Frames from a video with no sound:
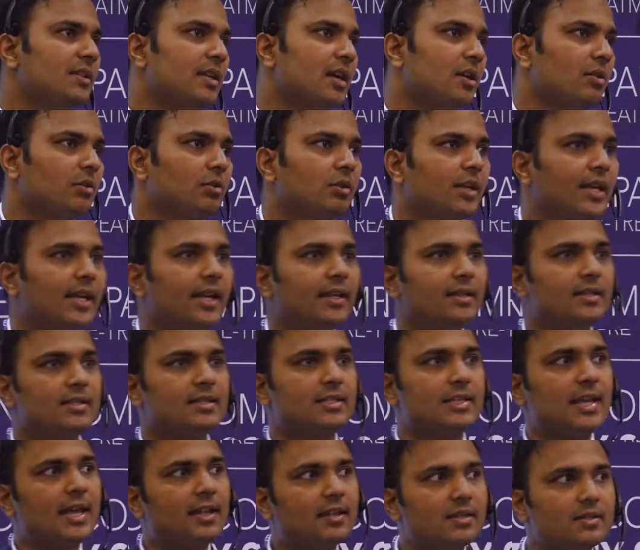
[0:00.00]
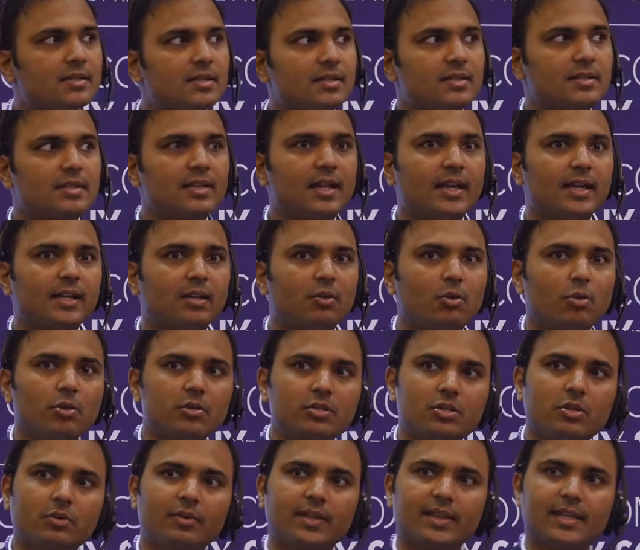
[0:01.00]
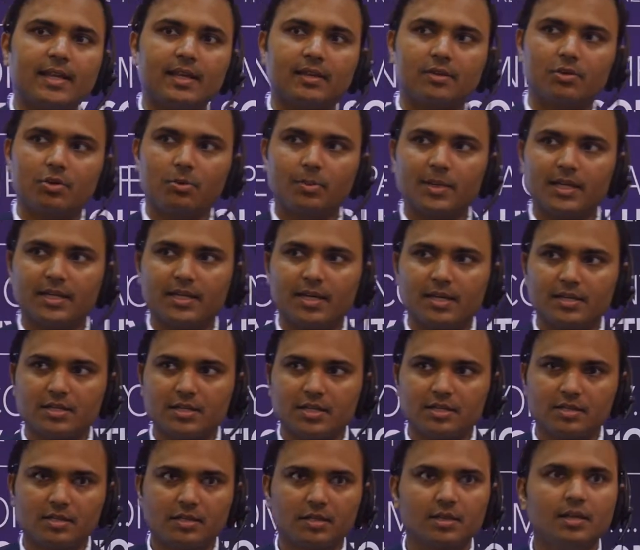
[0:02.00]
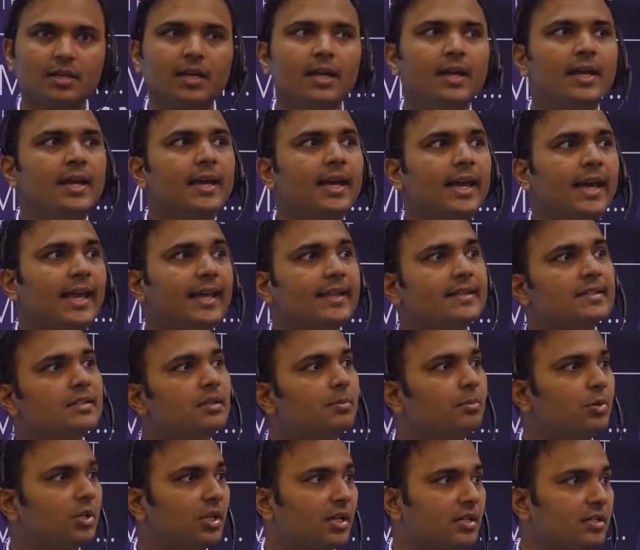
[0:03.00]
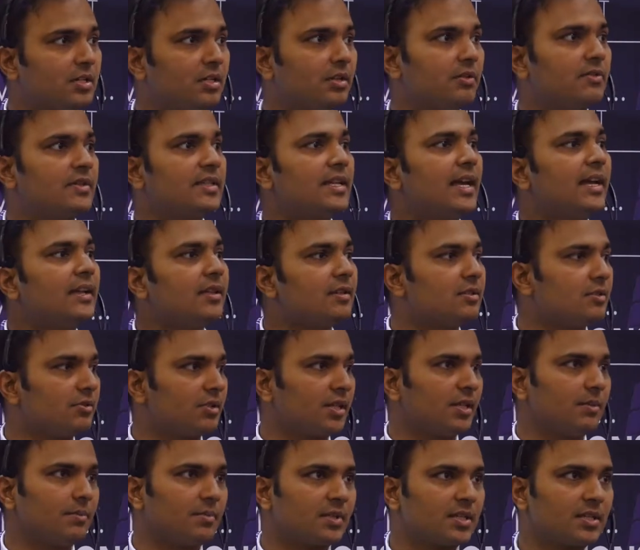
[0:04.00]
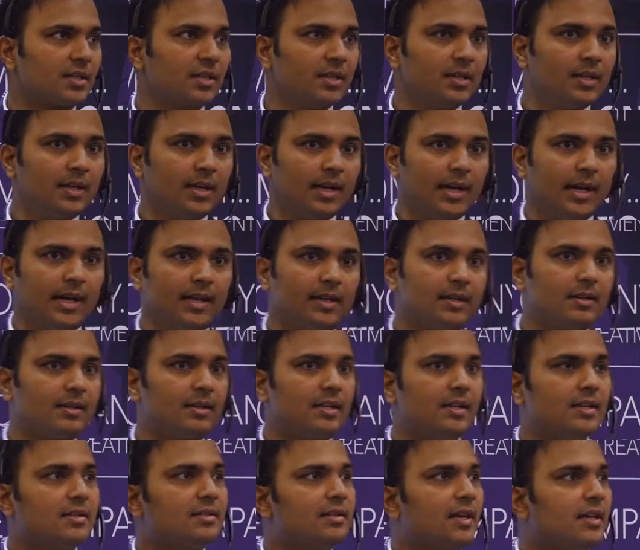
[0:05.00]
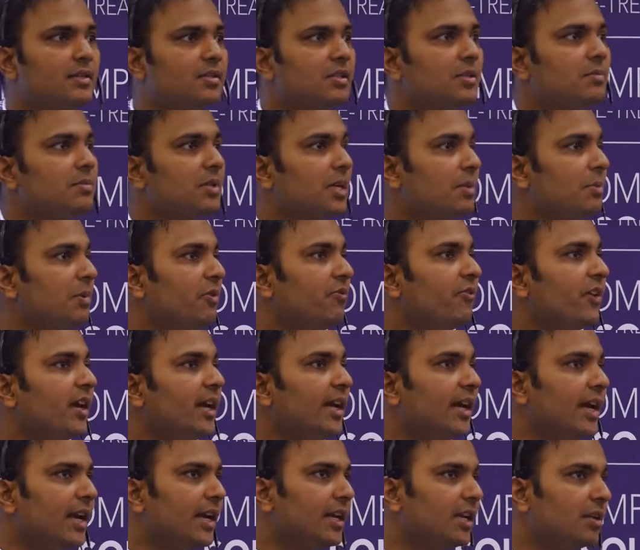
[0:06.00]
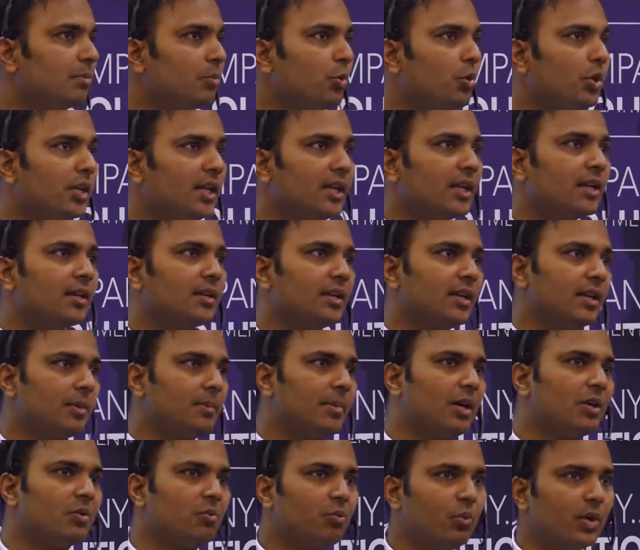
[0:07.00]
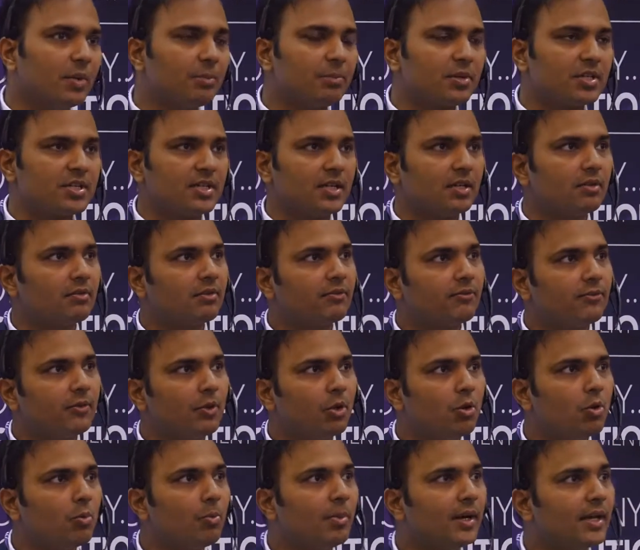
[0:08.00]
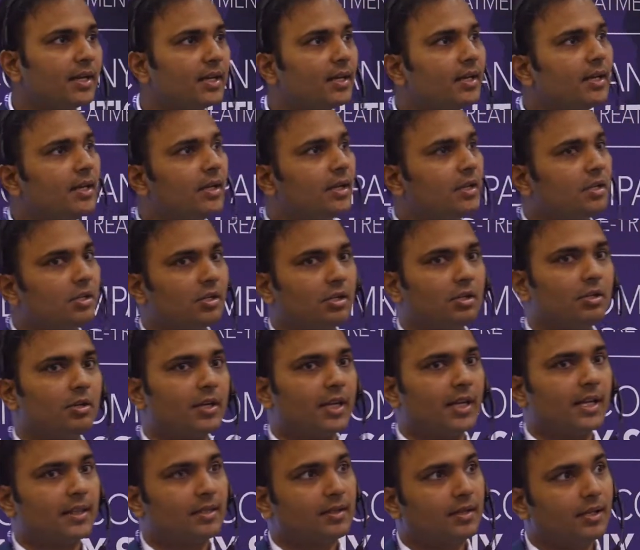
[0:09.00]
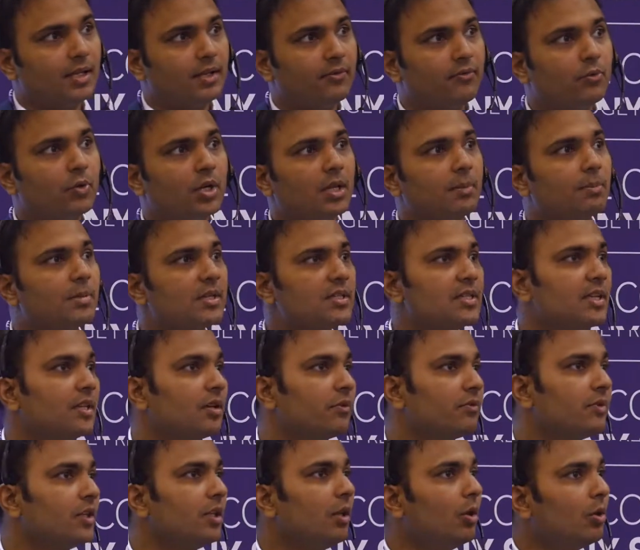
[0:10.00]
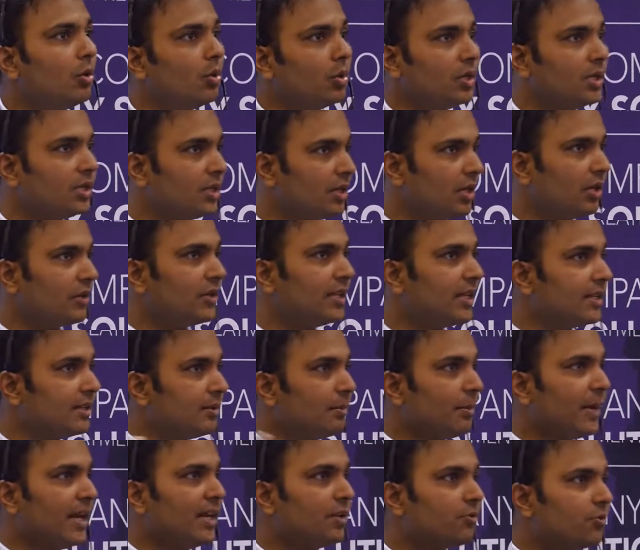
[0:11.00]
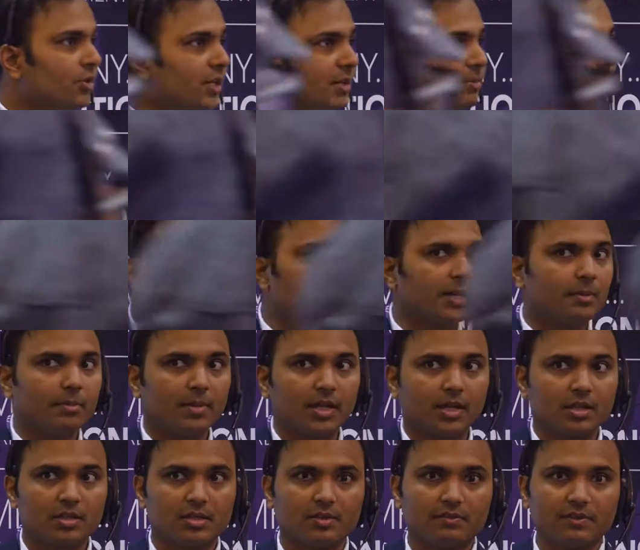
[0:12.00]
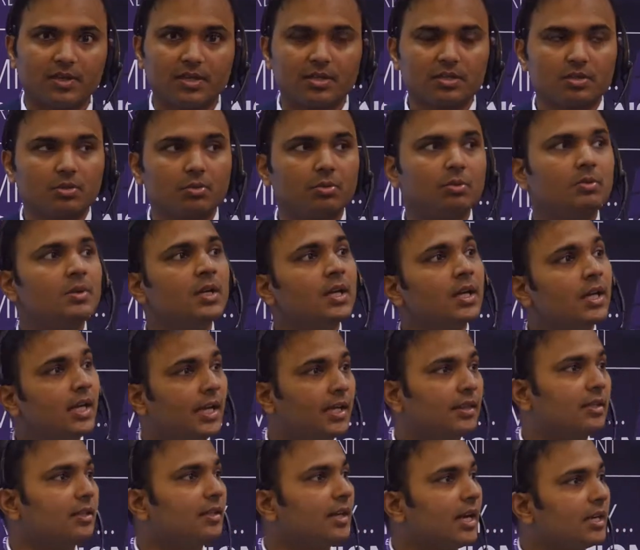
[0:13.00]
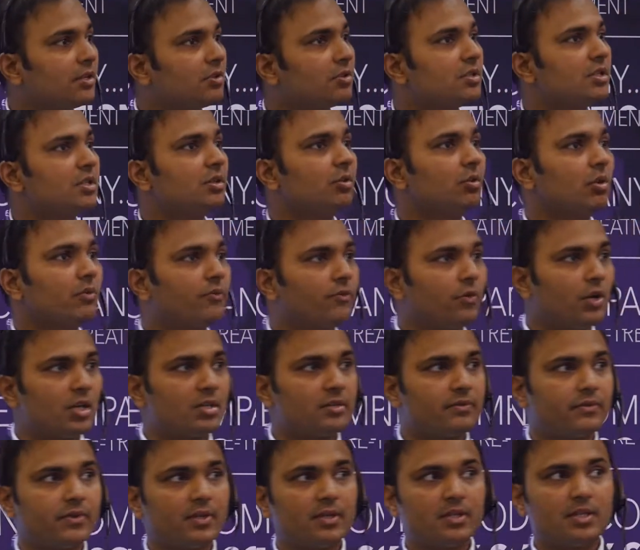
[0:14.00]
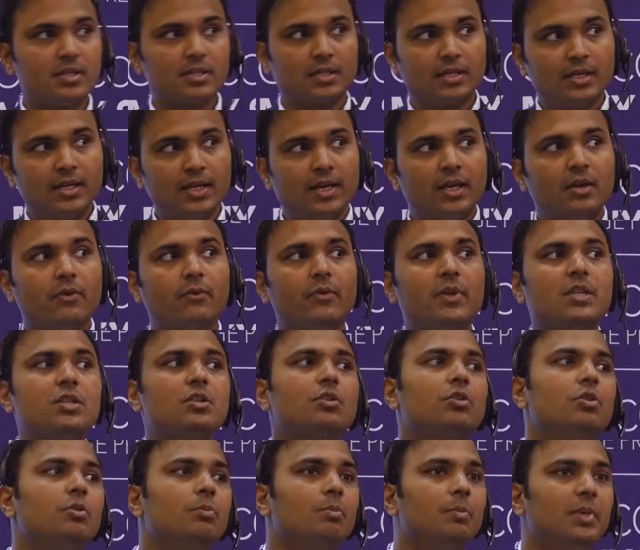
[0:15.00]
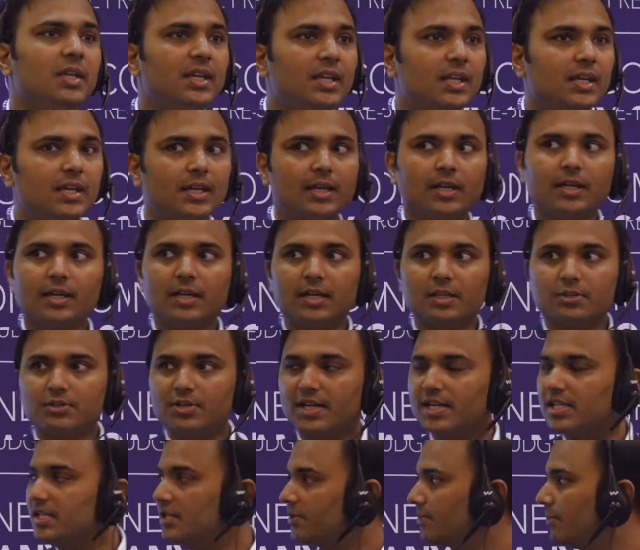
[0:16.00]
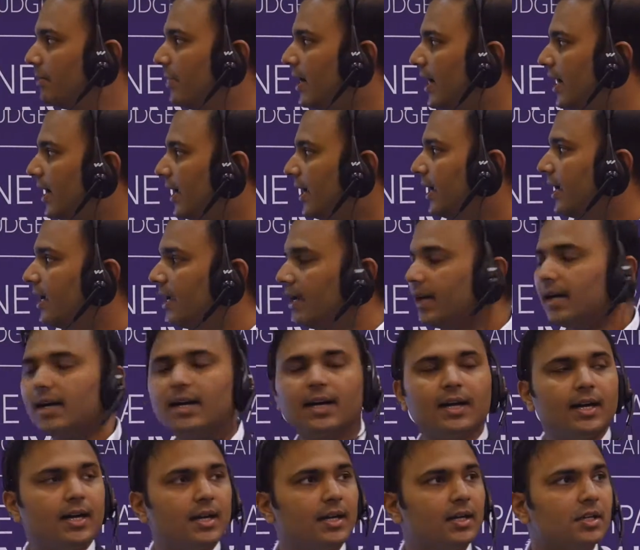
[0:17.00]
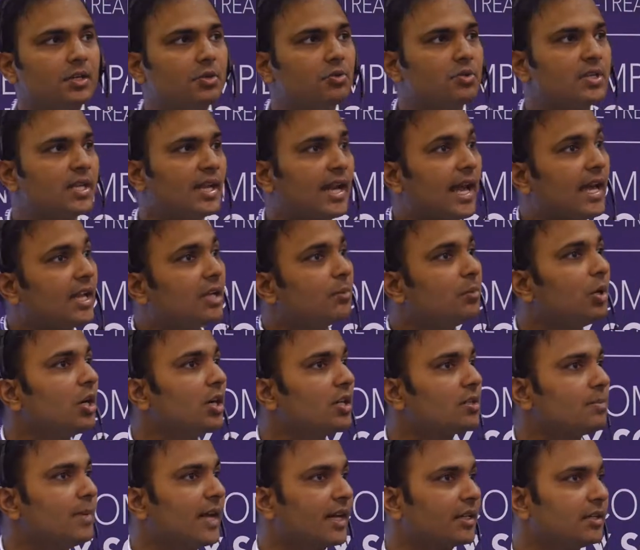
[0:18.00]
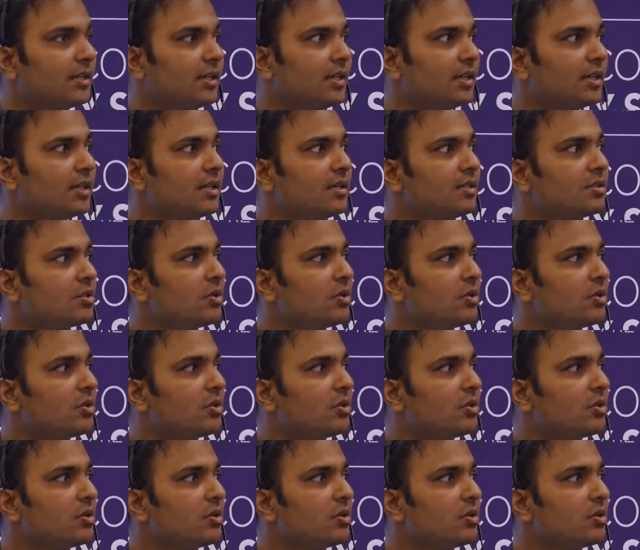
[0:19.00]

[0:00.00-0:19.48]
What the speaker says: Now looking at the challenges side also with anaerobic digestion is the production of side streams. And these side streams can be very high in ammonia. They're about 1% of the flow, but you're looking at 30-40% of the load of the main treatment plant because of this. So either nitrogen or phosphorus, which could be addressed by using Anammox bacteria.